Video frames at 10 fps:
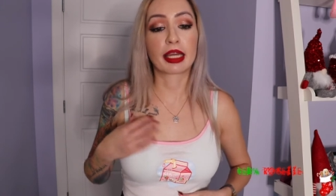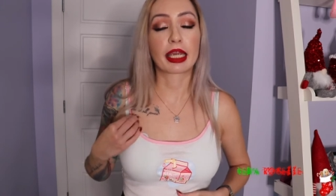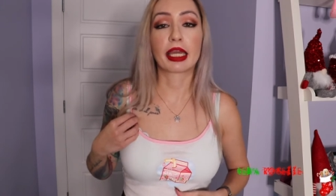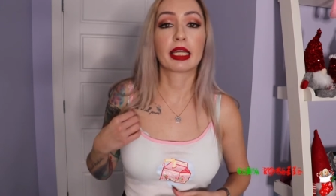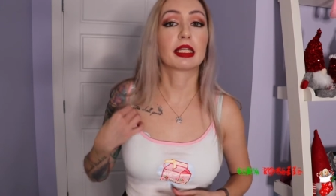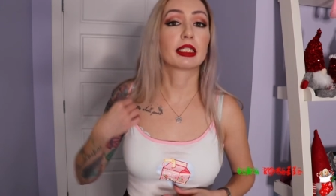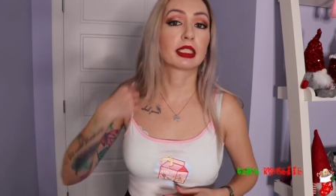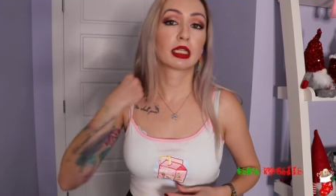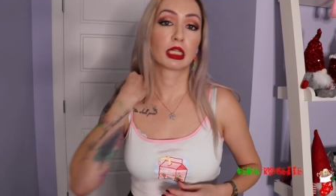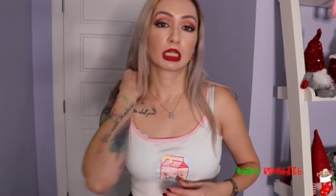Like, it
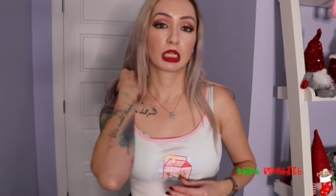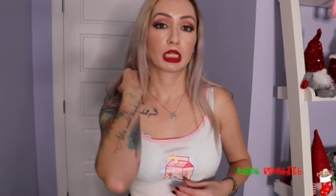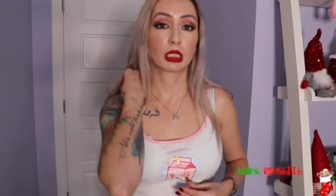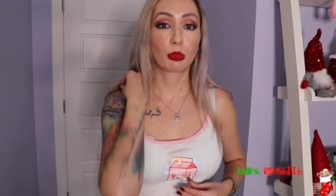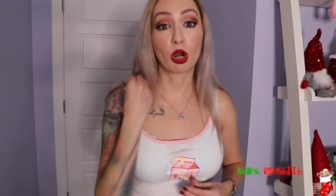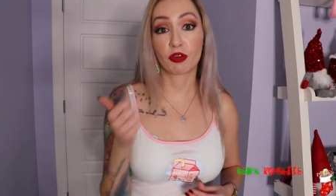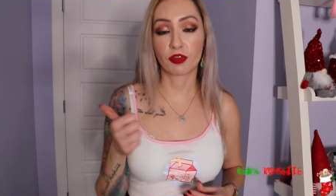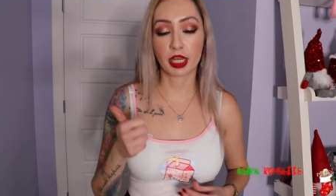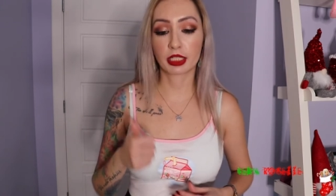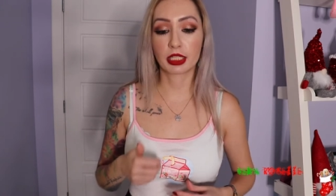is
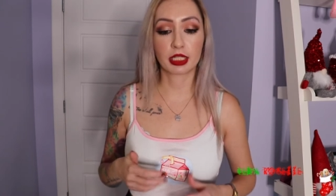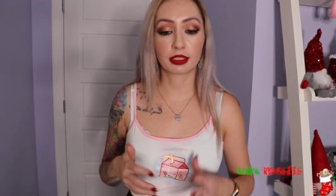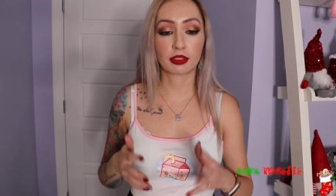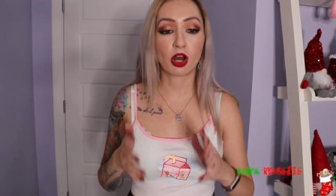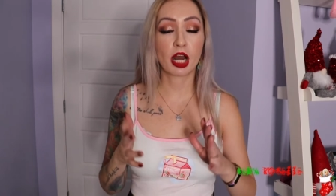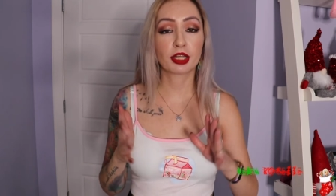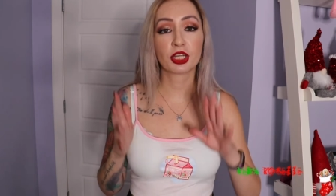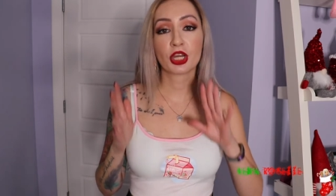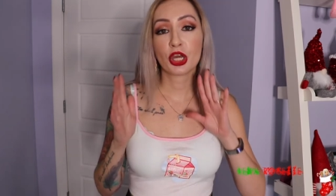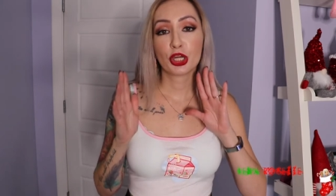perfect. It's not...